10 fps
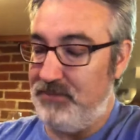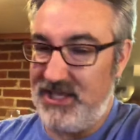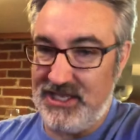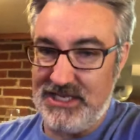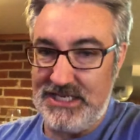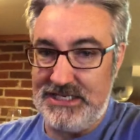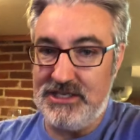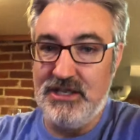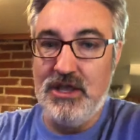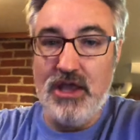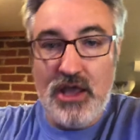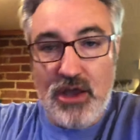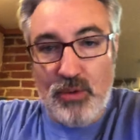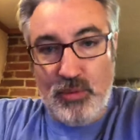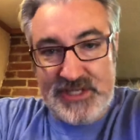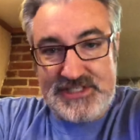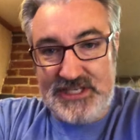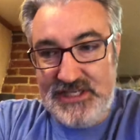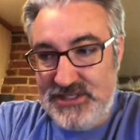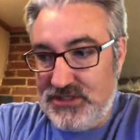peated
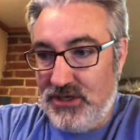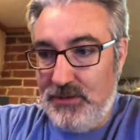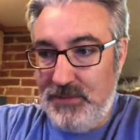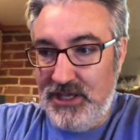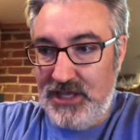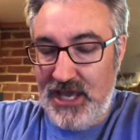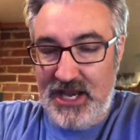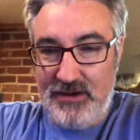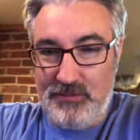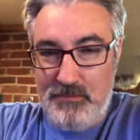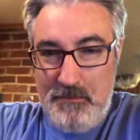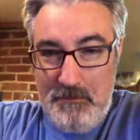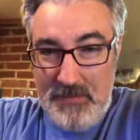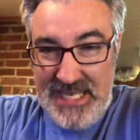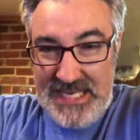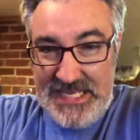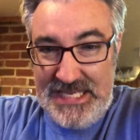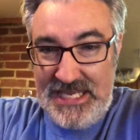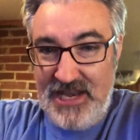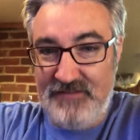whiskey's gonna be kind of
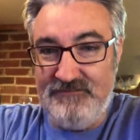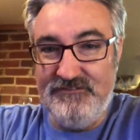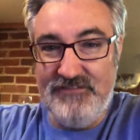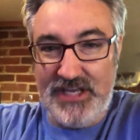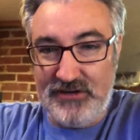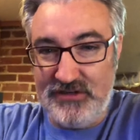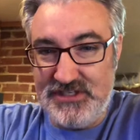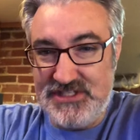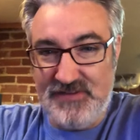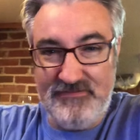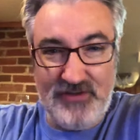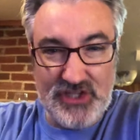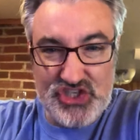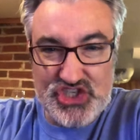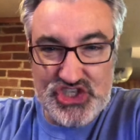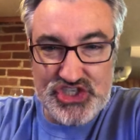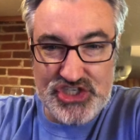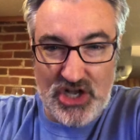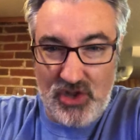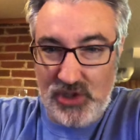mean and vigorous and full of
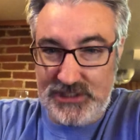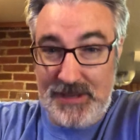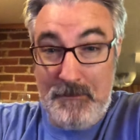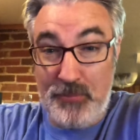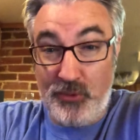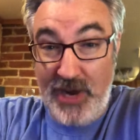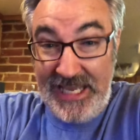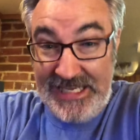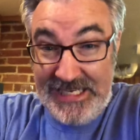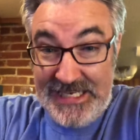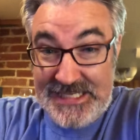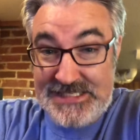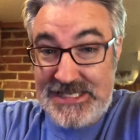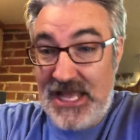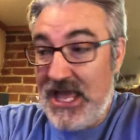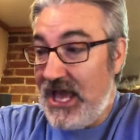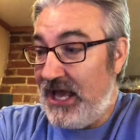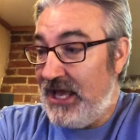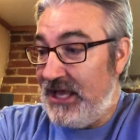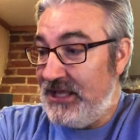salt and brininess,
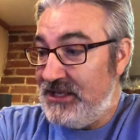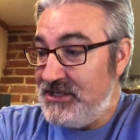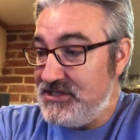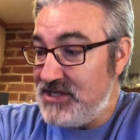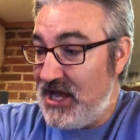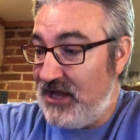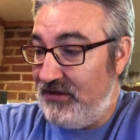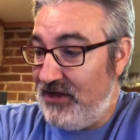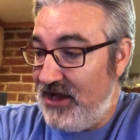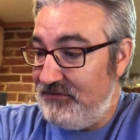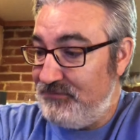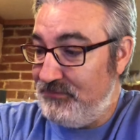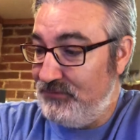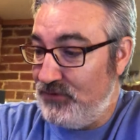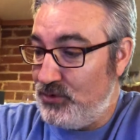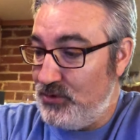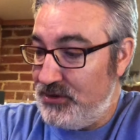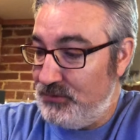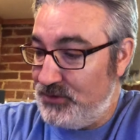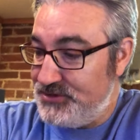and I
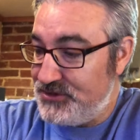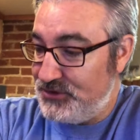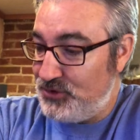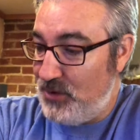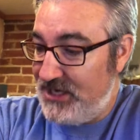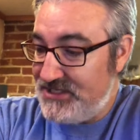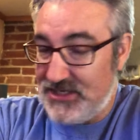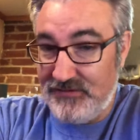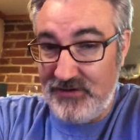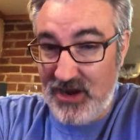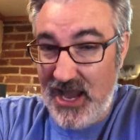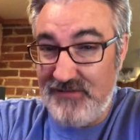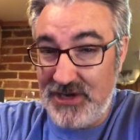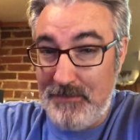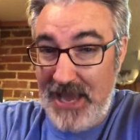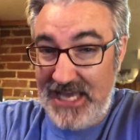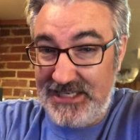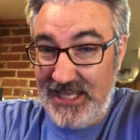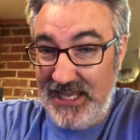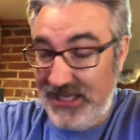quoted once or twice that if you're having a bad
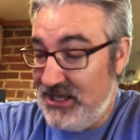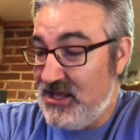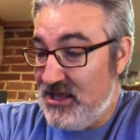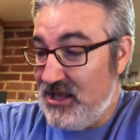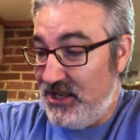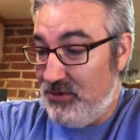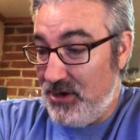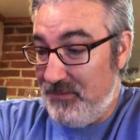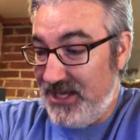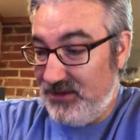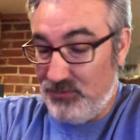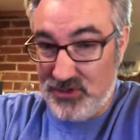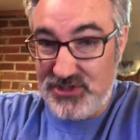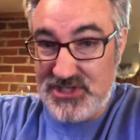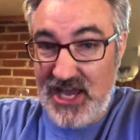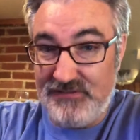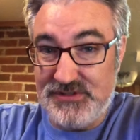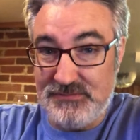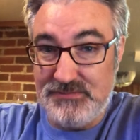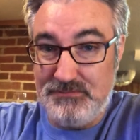day and you want to make it worse, have
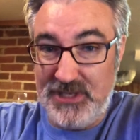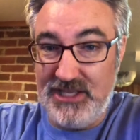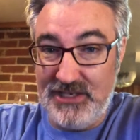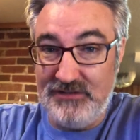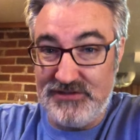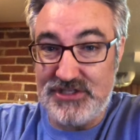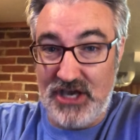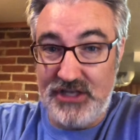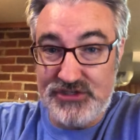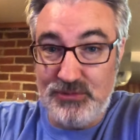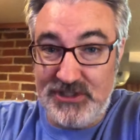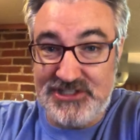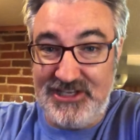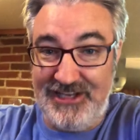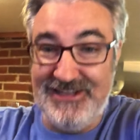some peated Scotch whiskey.